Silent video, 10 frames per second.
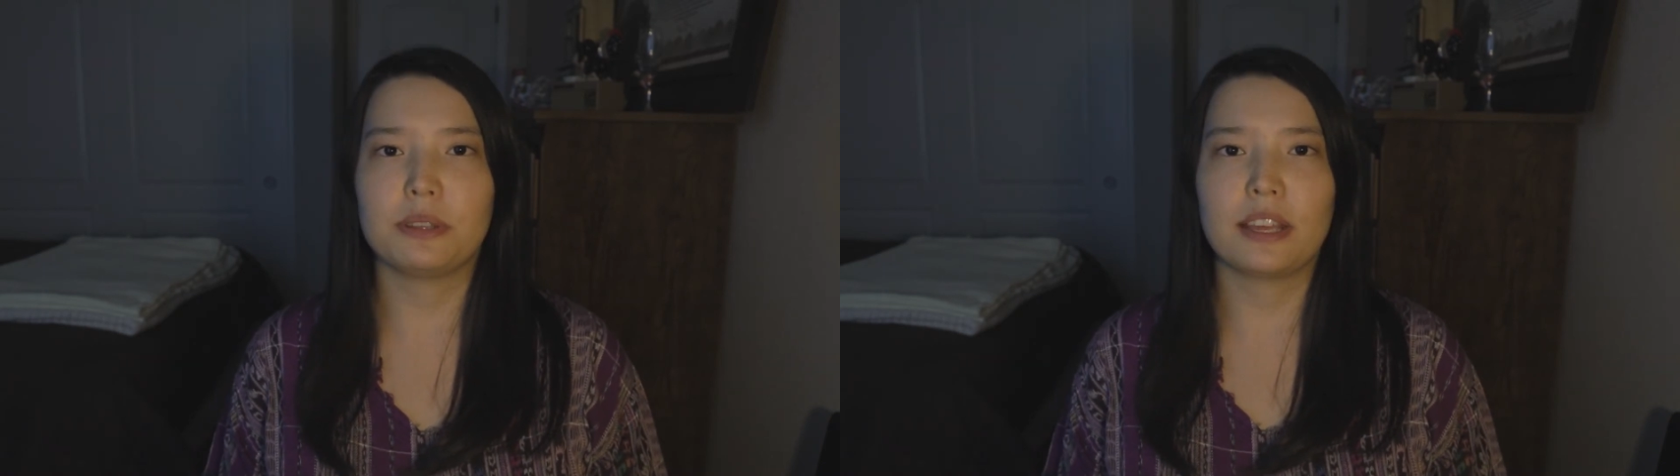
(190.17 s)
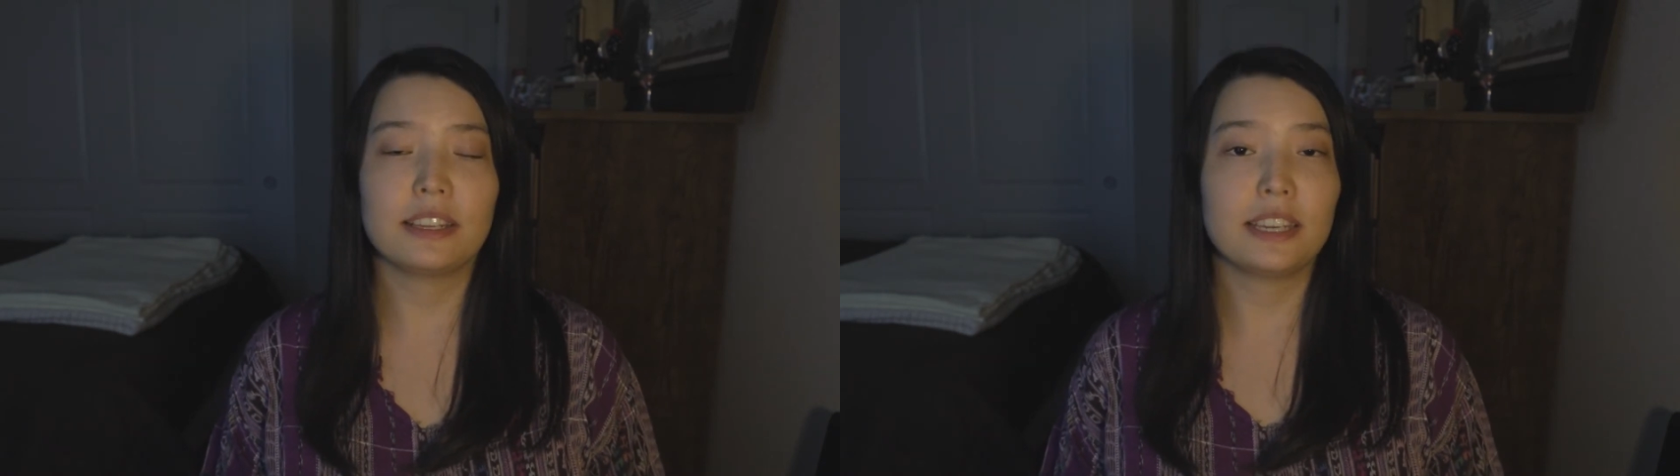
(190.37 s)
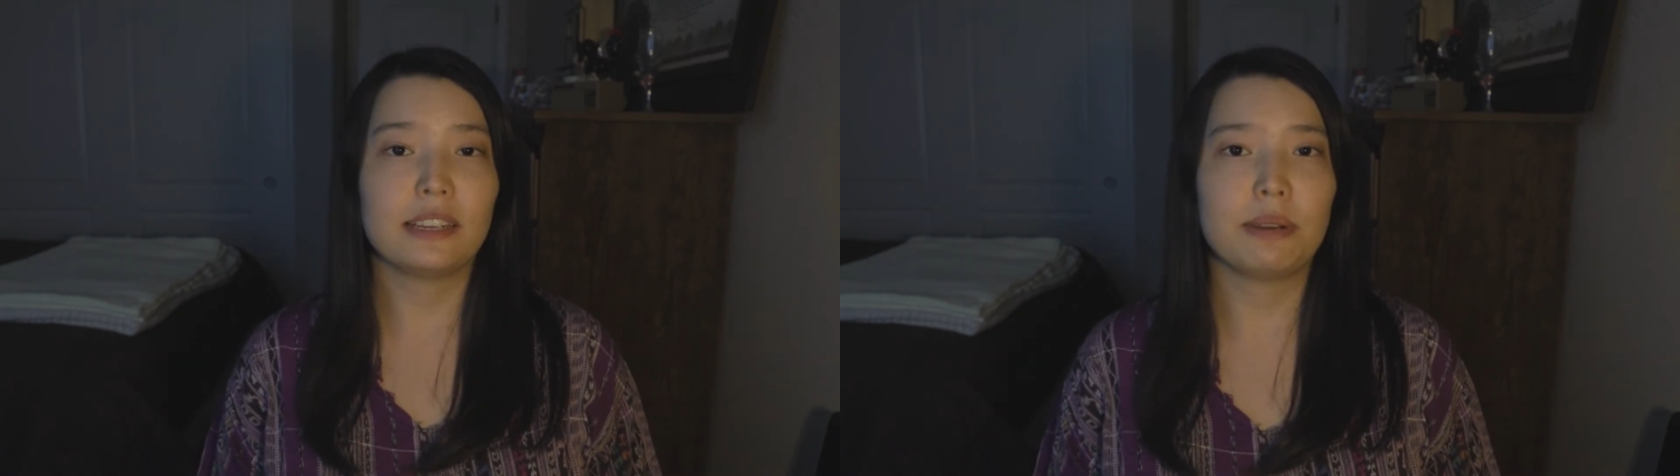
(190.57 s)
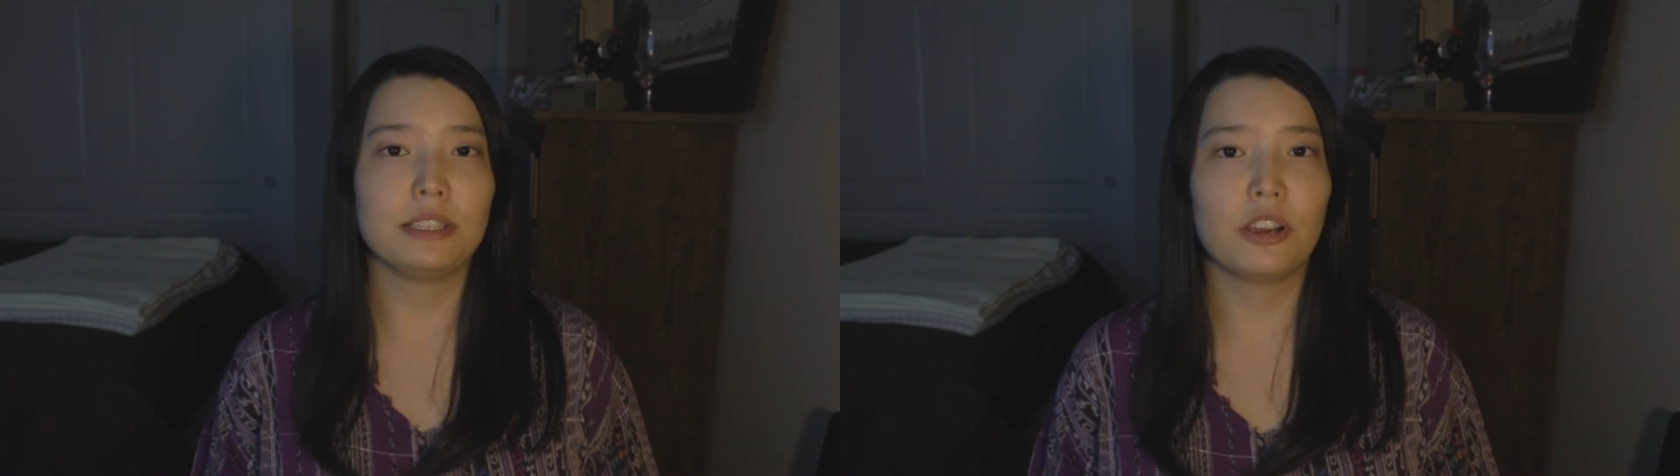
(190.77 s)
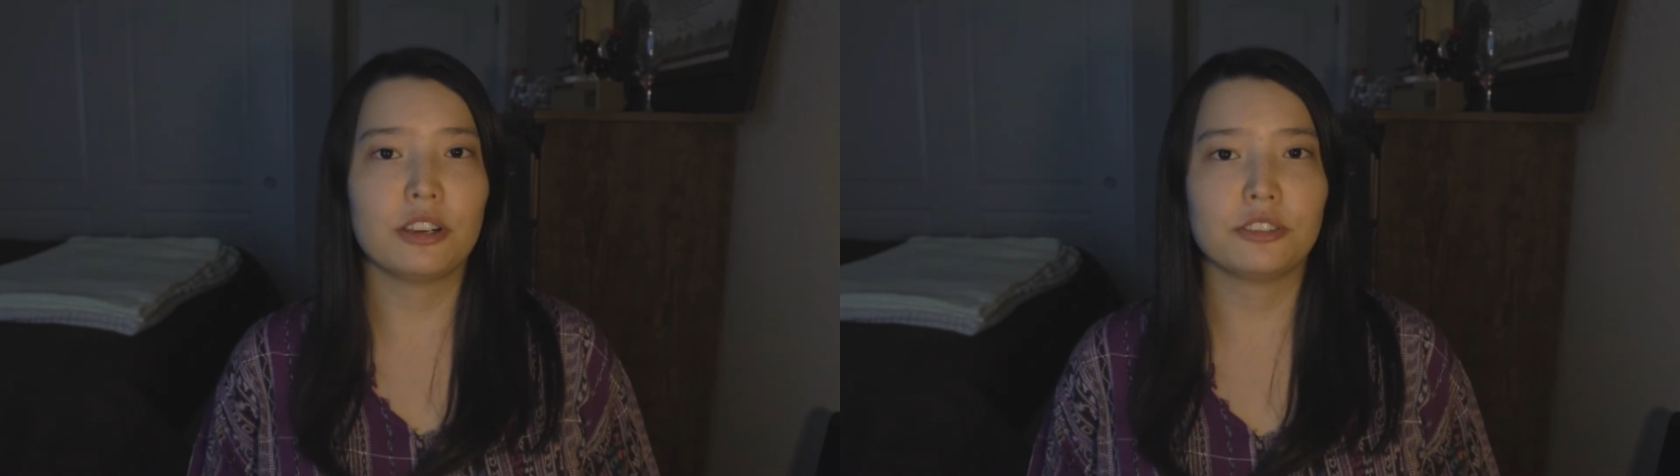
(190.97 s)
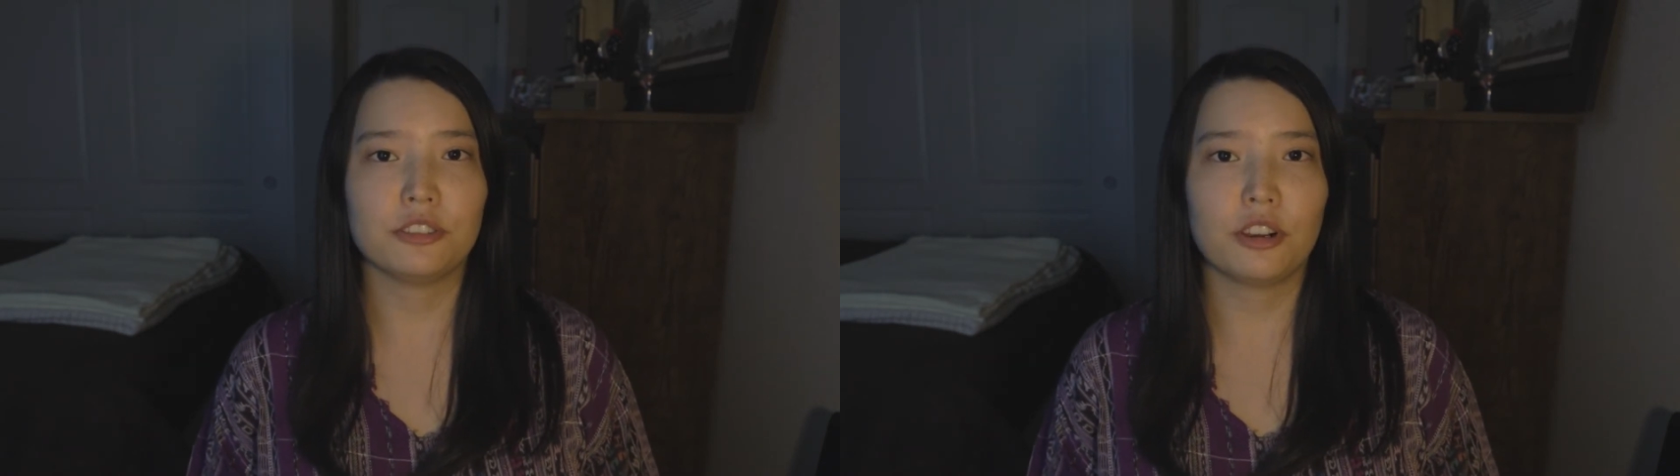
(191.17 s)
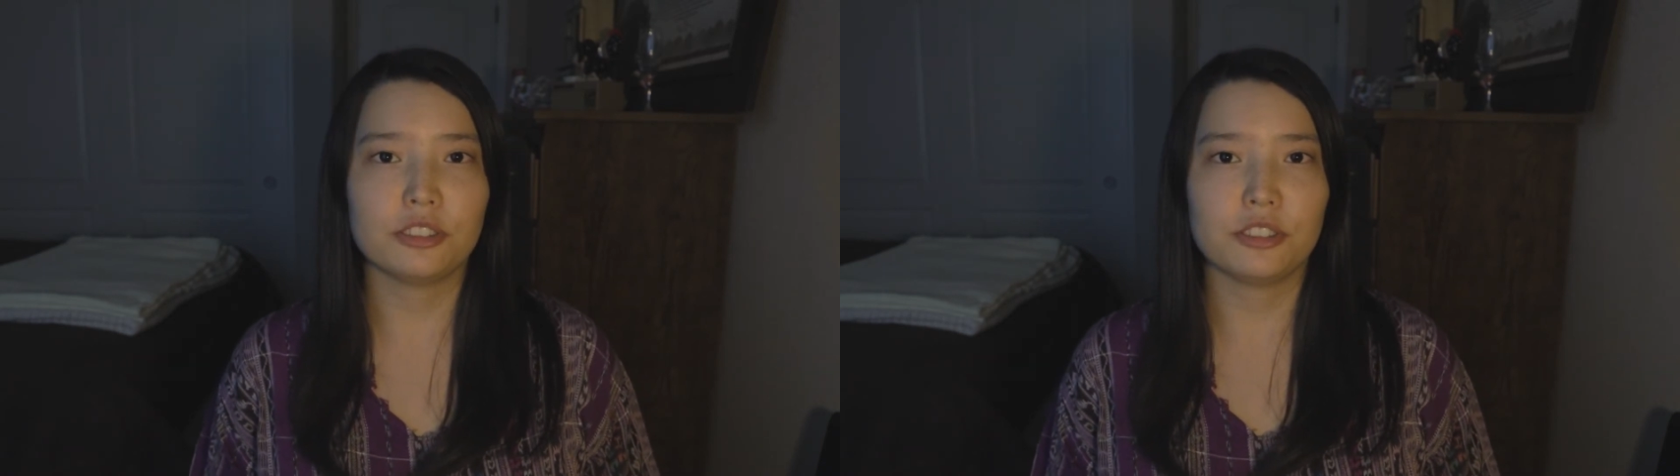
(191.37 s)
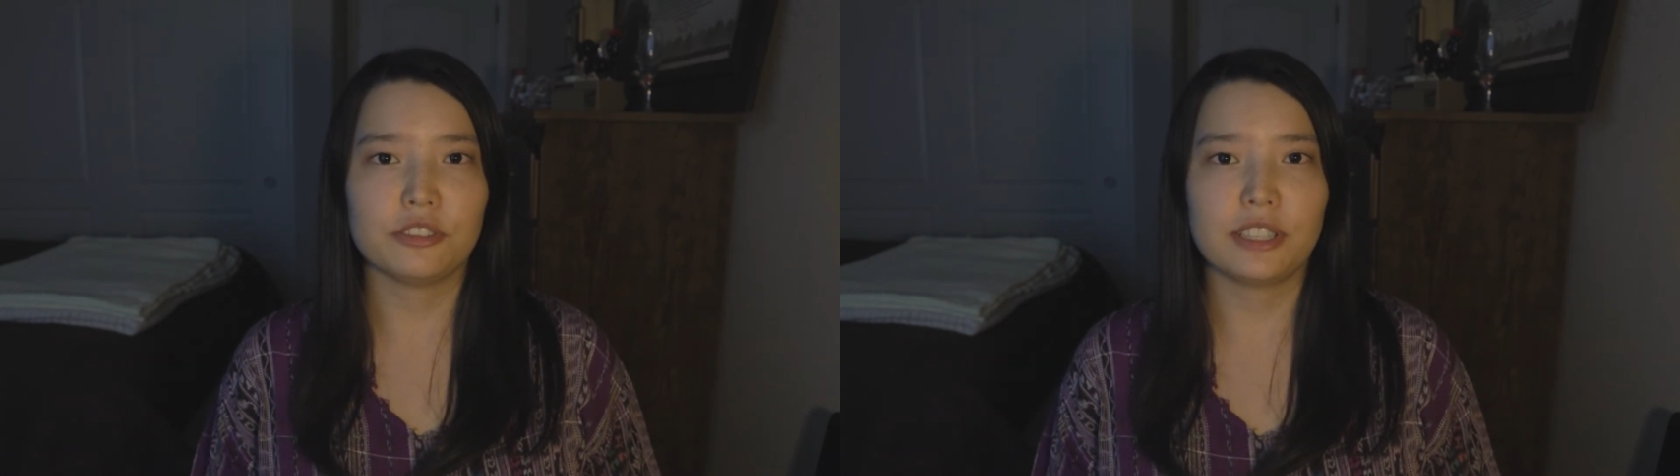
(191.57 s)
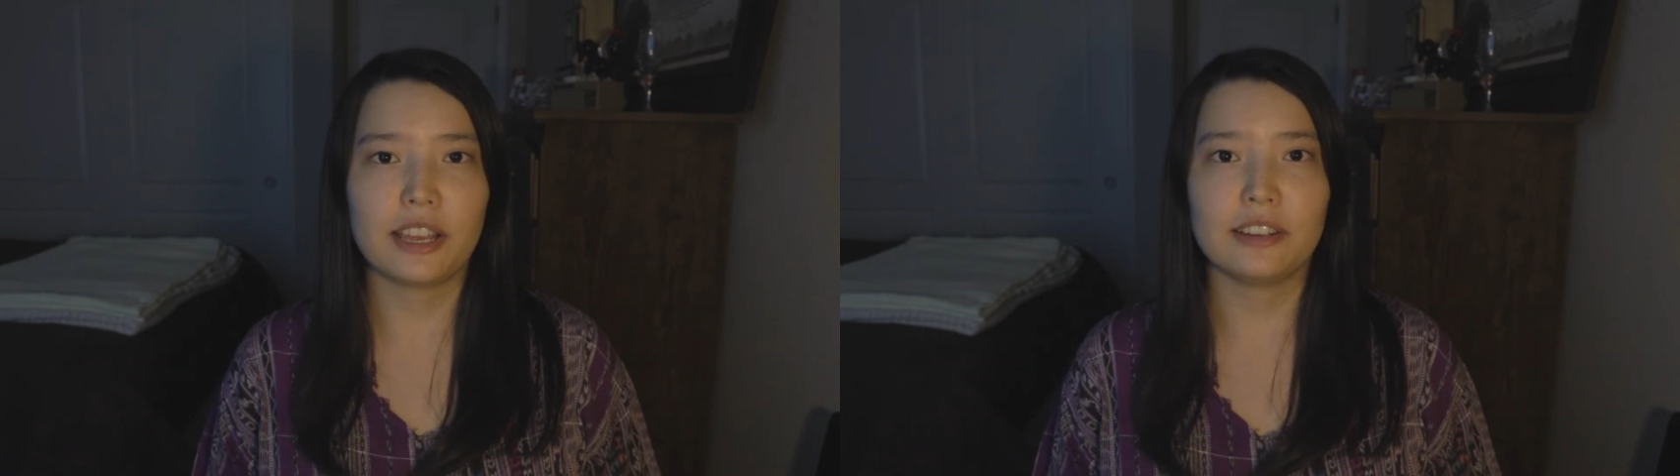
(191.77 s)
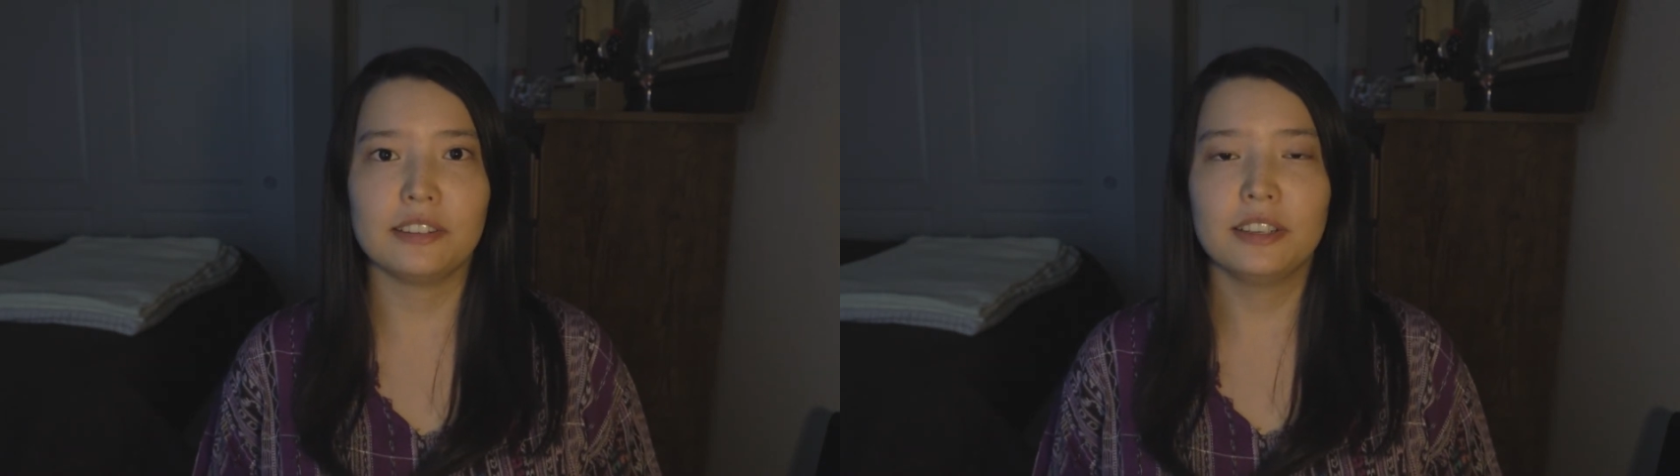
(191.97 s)
but then again, my doctor also
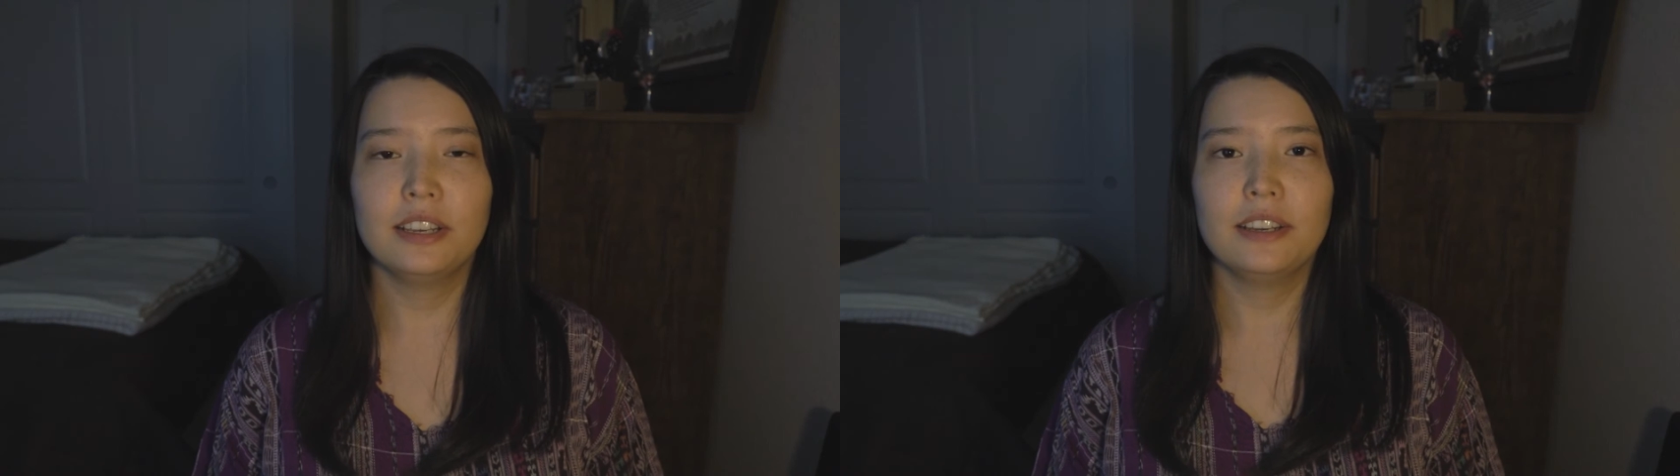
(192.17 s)
said